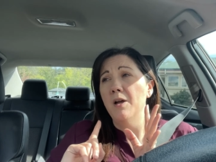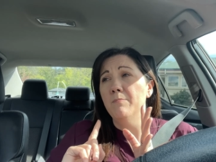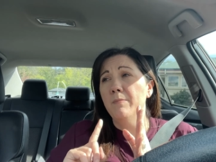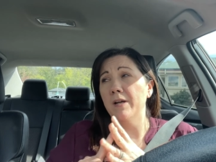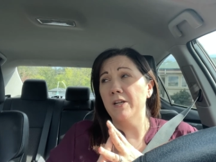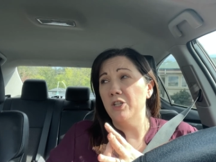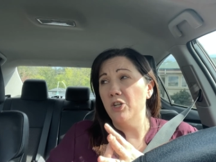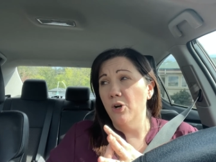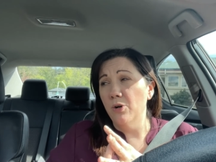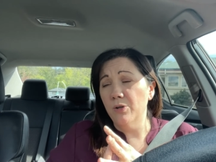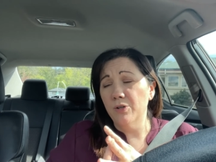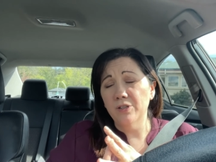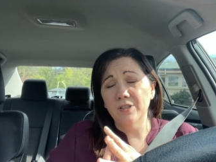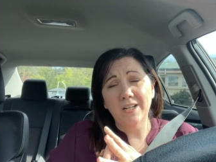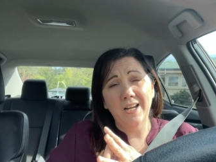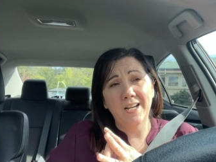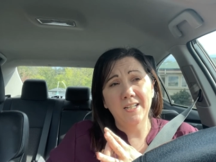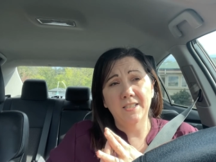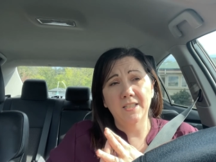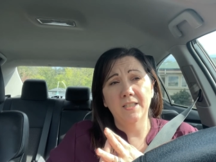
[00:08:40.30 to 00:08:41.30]
My yogurt
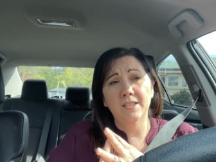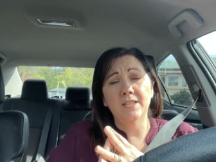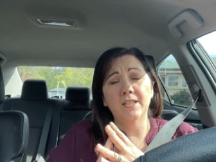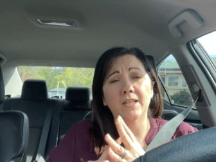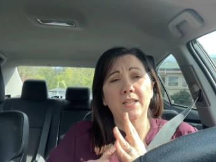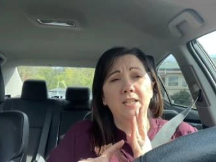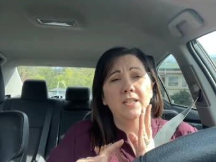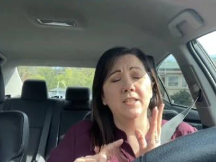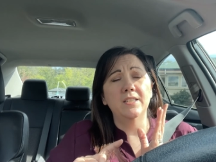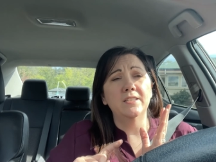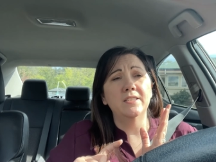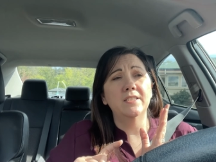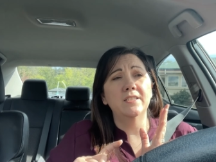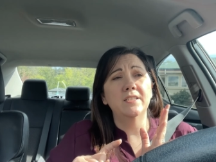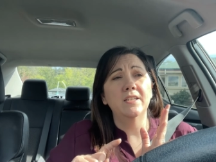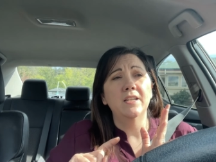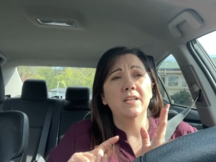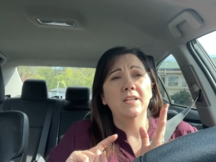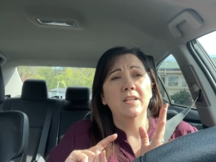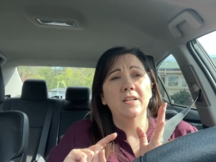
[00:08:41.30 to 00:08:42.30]
I didn't
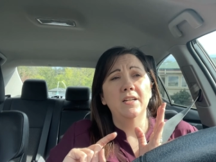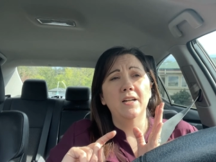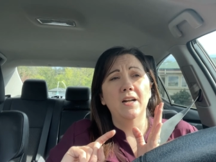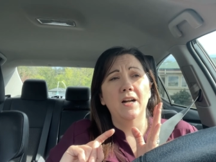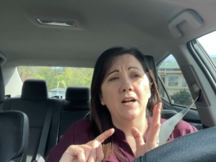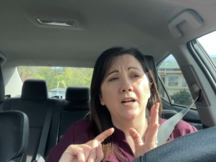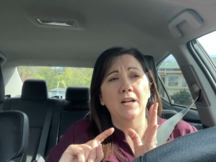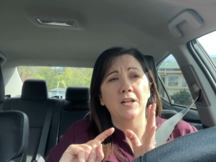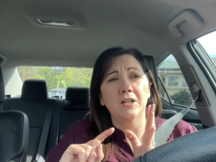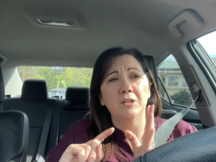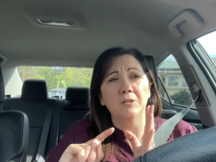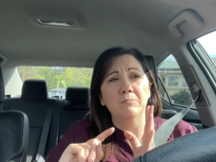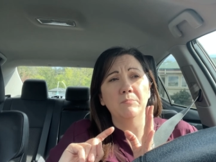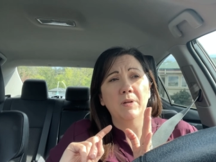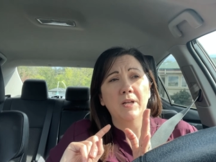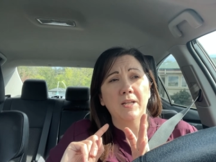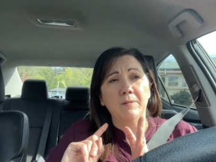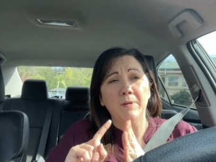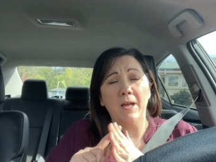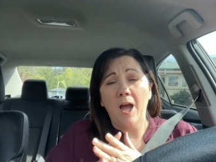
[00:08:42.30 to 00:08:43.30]
eat. Um,
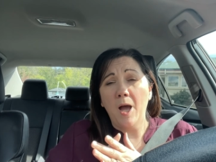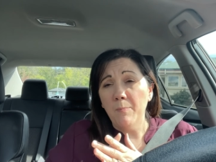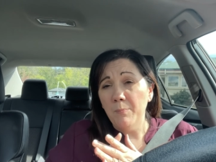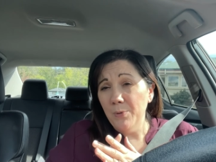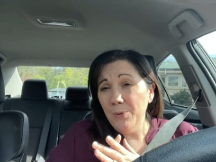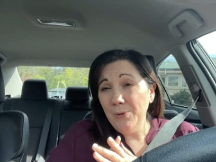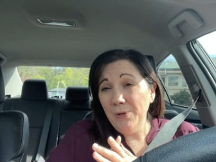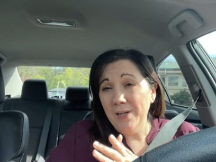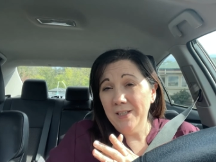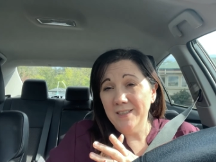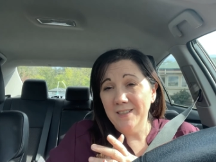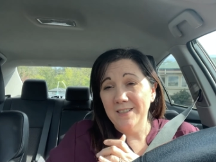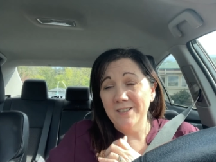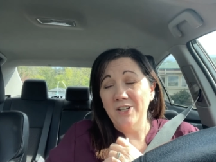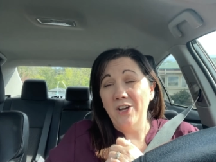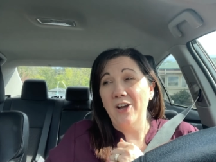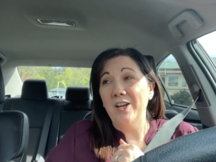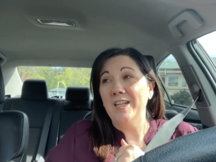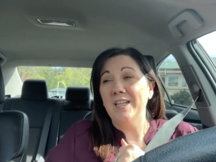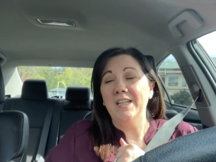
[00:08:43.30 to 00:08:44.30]
my apple I did
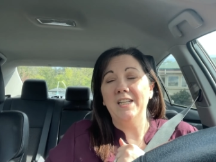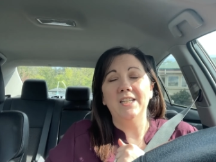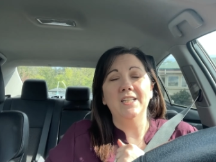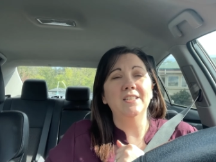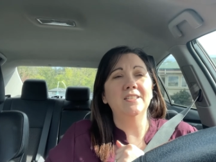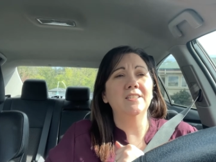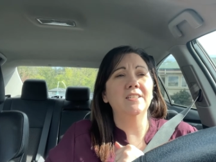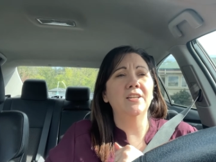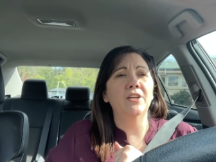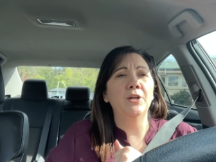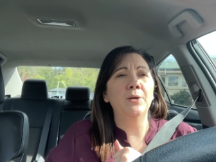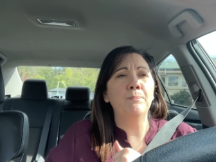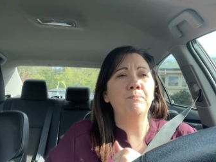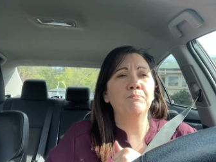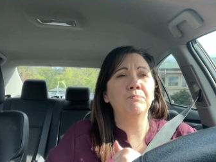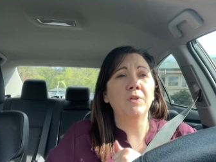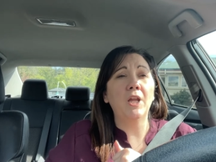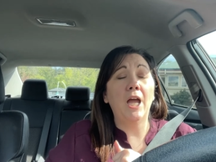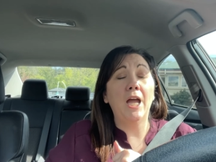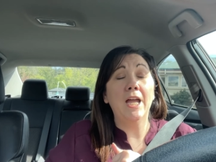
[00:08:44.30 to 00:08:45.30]
not eat.
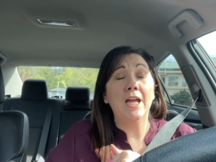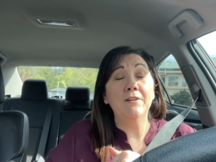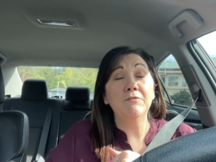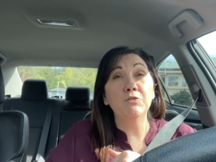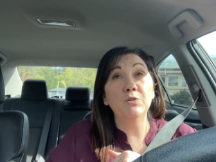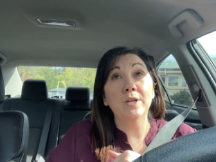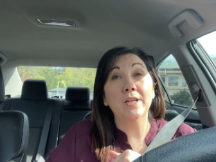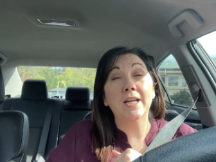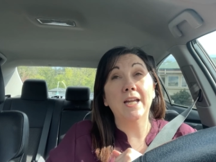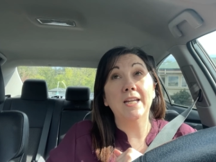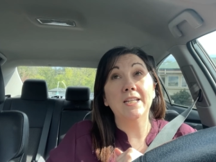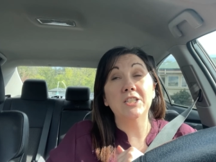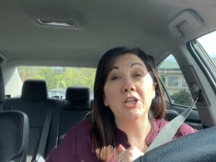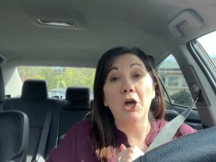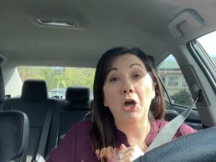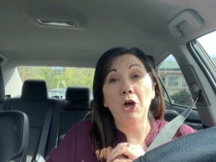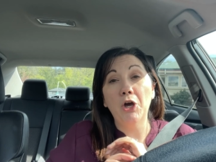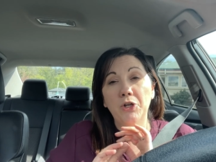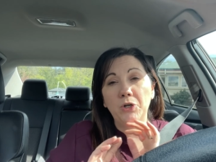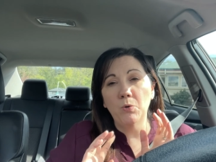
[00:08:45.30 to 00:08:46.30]
I have drank a
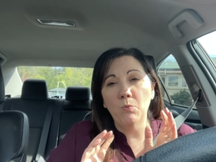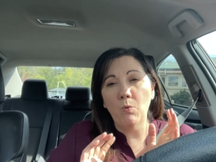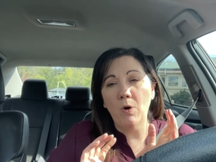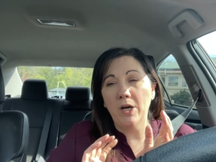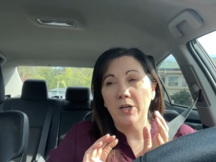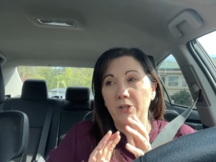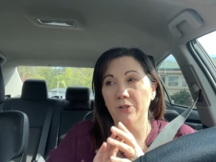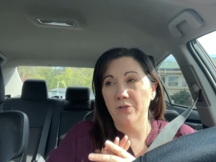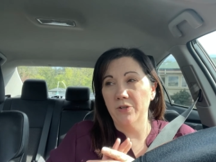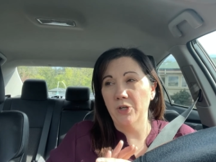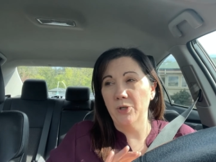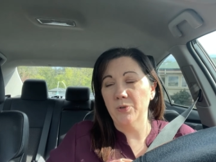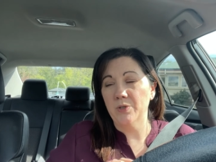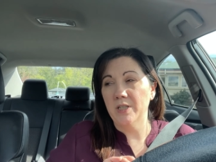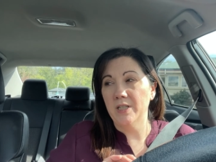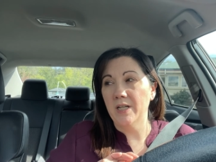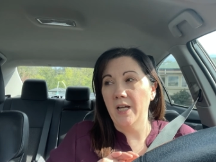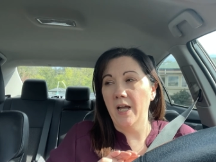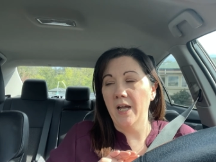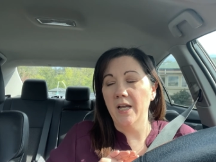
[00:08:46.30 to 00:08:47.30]
ton of water though
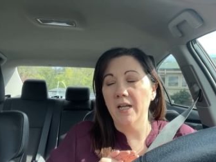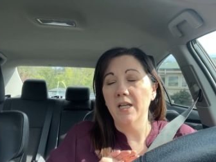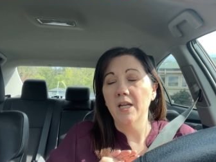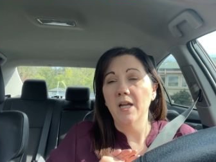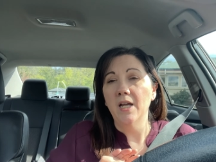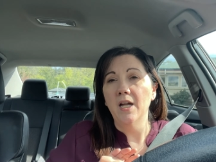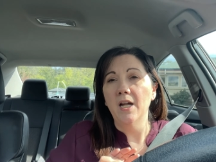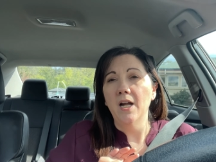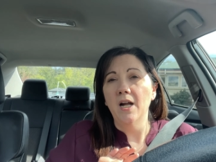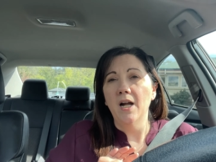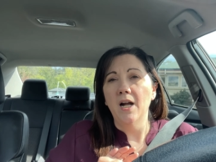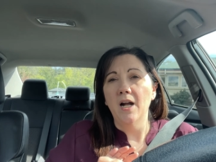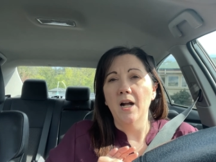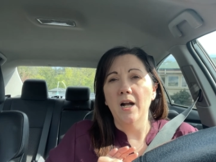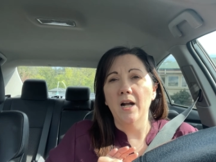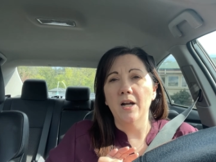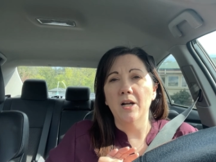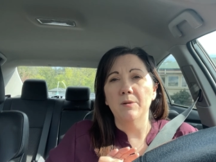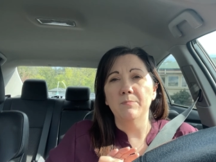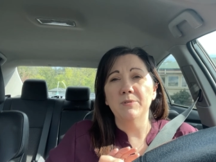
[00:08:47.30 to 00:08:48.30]
today.
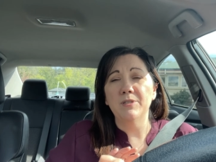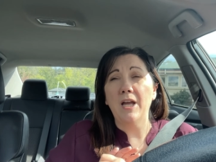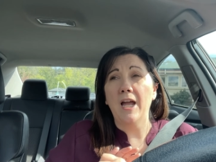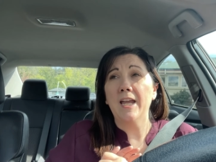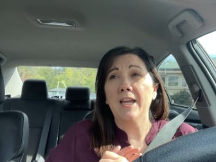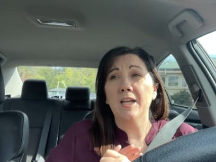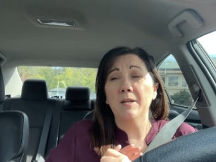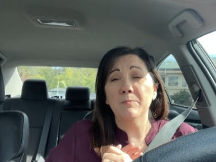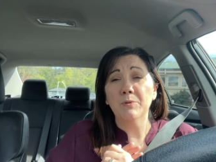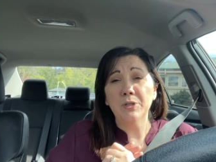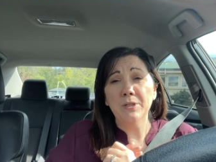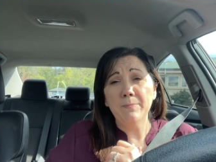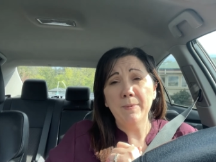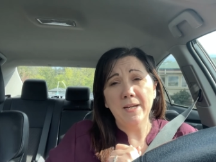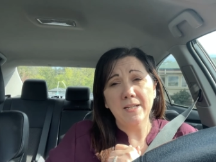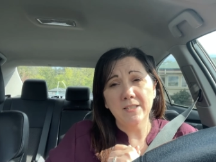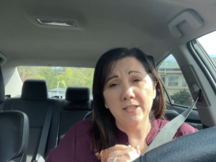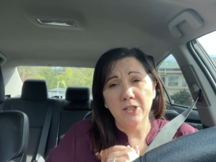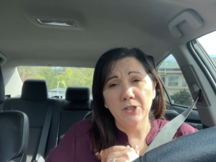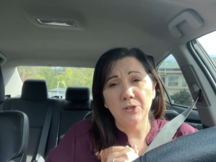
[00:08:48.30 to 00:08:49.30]
Um, so I am gonna
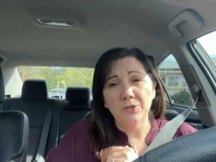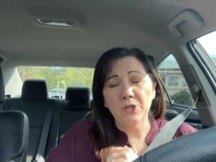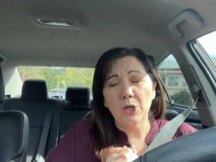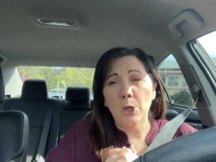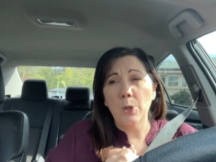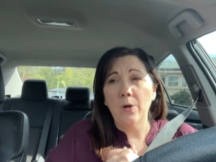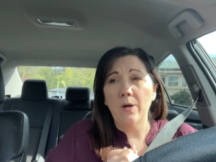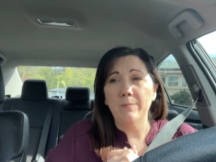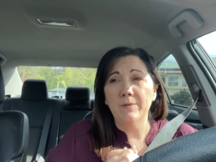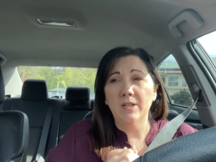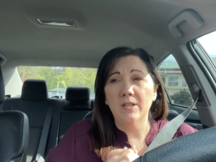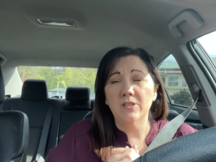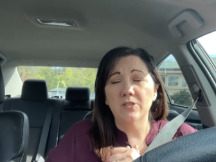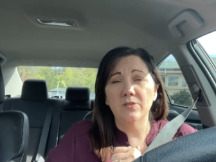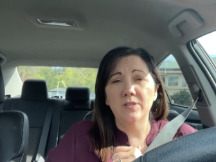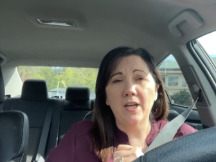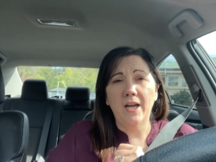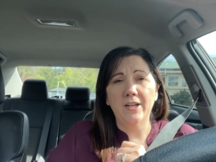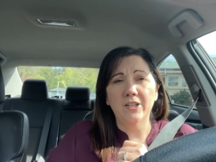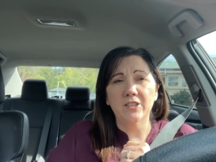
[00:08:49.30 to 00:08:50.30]
make dinner though. I'm gonna
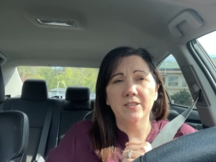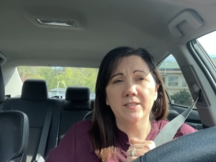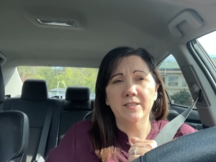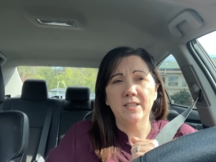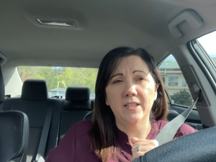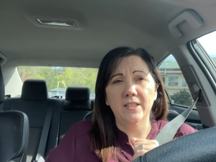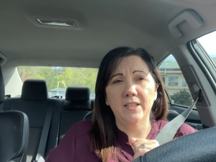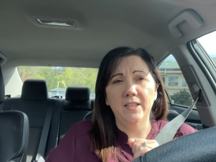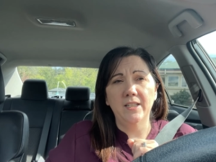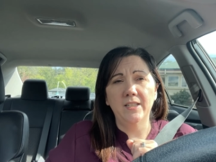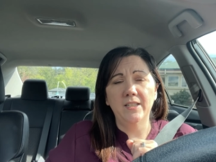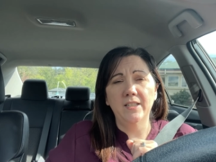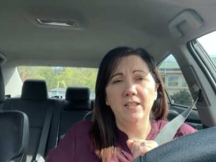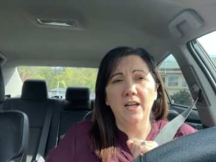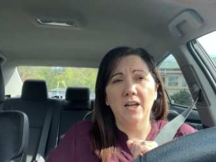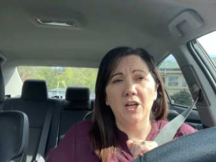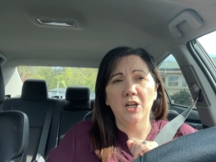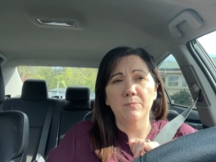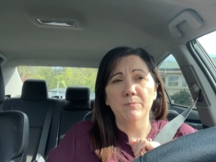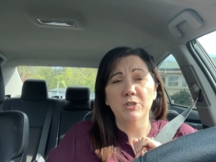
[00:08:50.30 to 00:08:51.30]
do that skinny
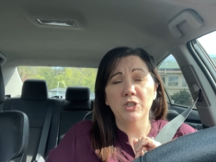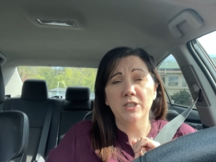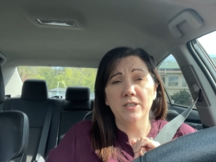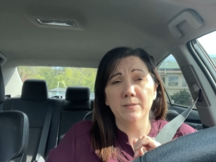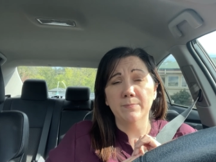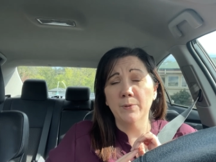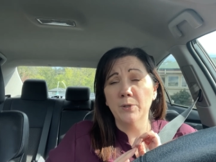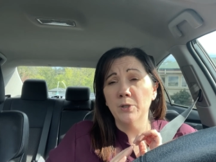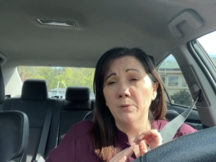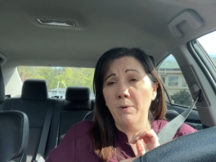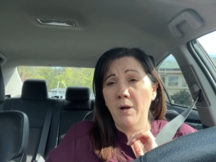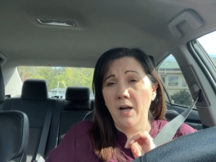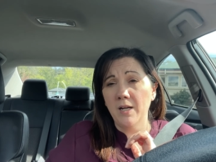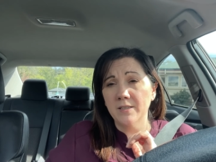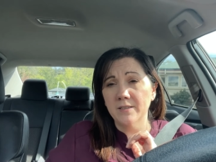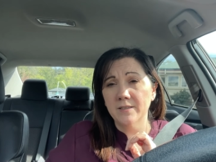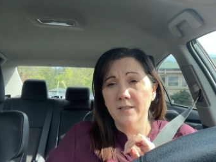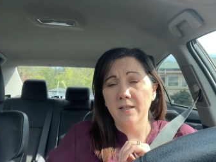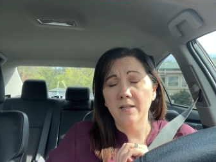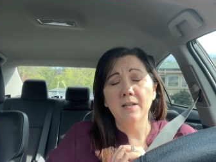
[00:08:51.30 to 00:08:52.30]
um, cheeseburger
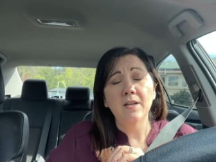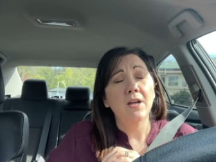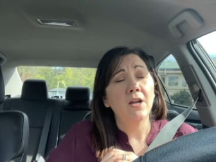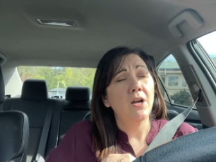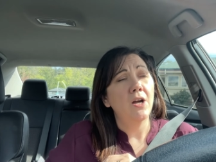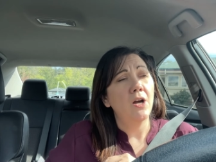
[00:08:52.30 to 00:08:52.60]
pasta,